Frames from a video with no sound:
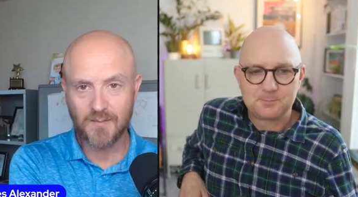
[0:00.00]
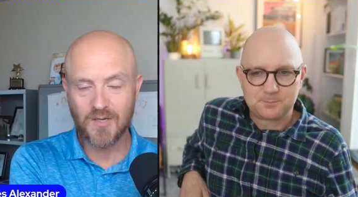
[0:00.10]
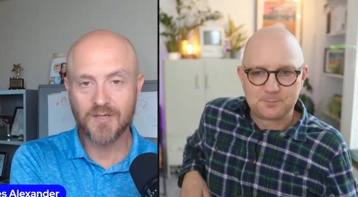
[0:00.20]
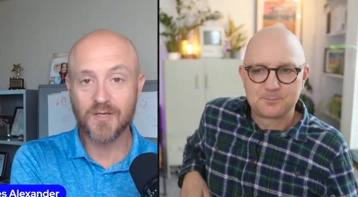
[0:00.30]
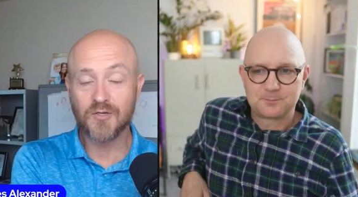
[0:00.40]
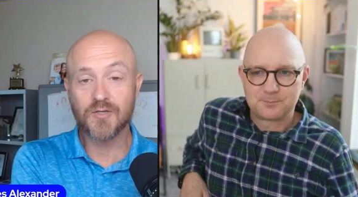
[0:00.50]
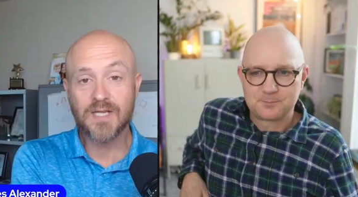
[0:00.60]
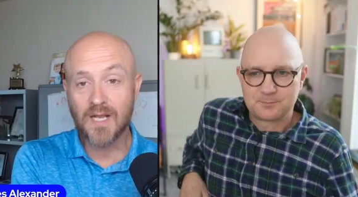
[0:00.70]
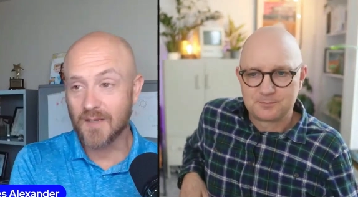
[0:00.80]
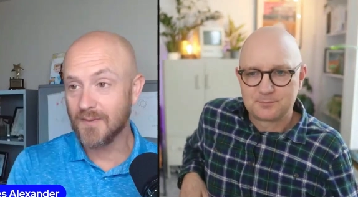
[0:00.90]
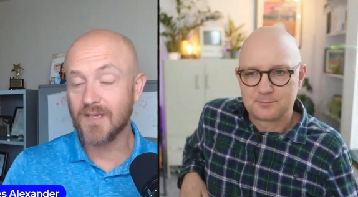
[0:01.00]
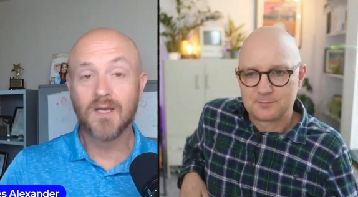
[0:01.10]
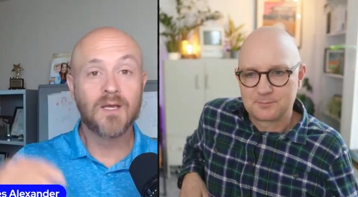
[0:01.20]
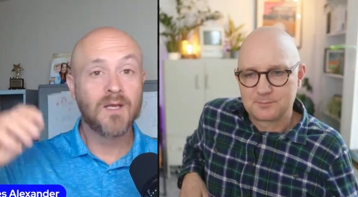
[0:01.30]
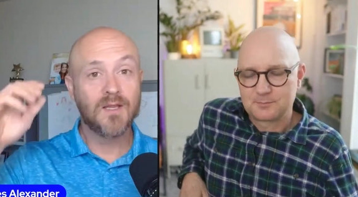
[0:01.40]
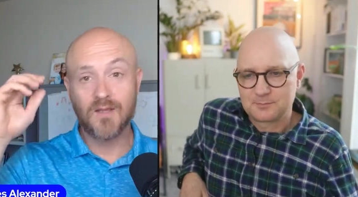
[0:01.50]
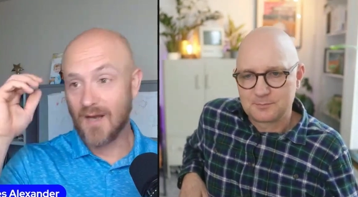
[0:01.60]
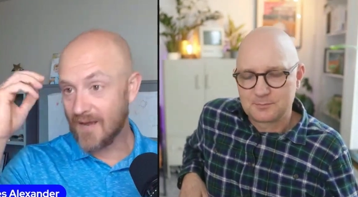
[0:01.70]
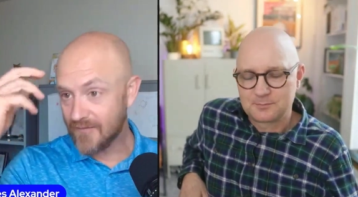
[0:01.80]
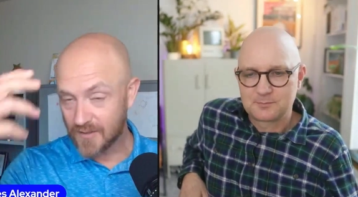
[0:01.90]
Speaker 1: them on? And you're telling me they're
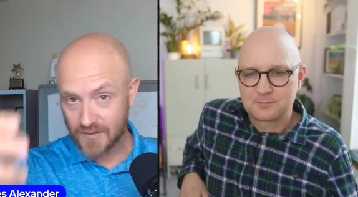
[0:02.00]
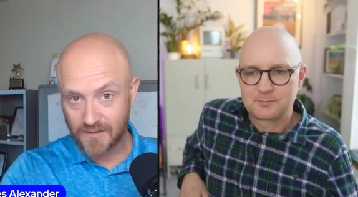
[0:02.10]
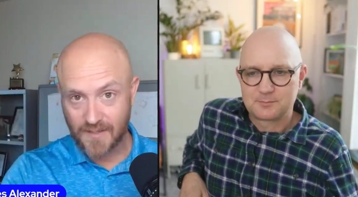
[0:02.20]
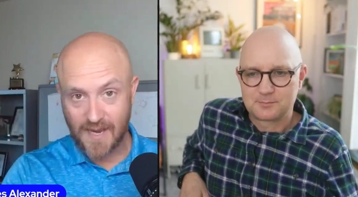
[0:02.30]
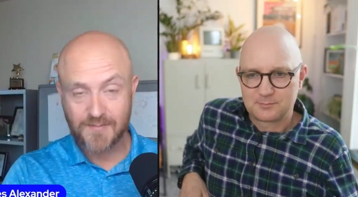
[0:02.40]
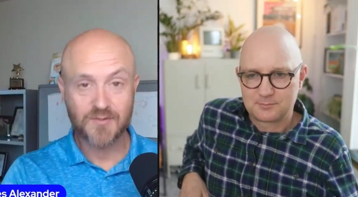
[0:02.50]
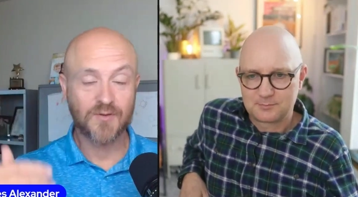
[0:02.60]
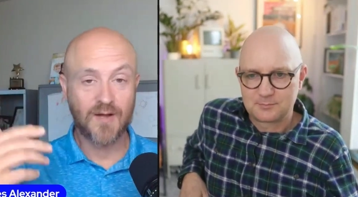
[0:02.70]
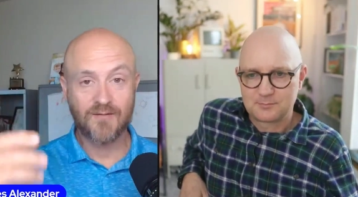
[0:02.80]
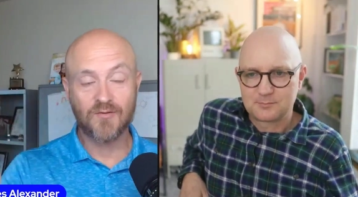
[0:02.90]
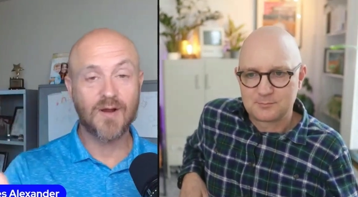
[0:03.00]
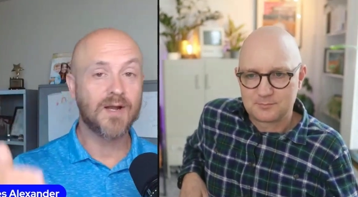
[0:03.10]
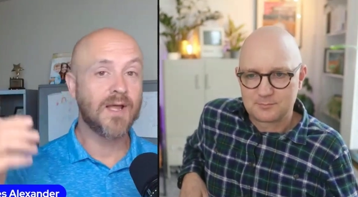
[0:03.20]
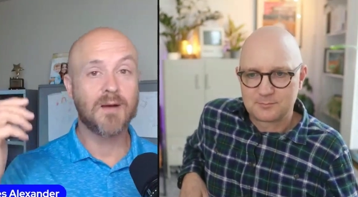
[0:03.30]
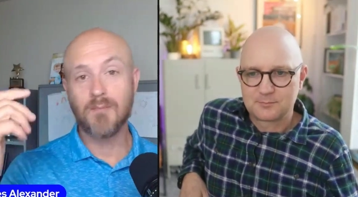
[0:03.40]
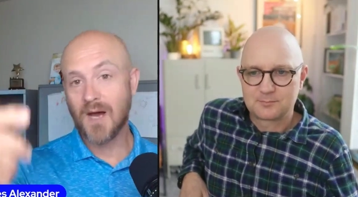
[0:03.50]
having to capture it, they're having to write it down.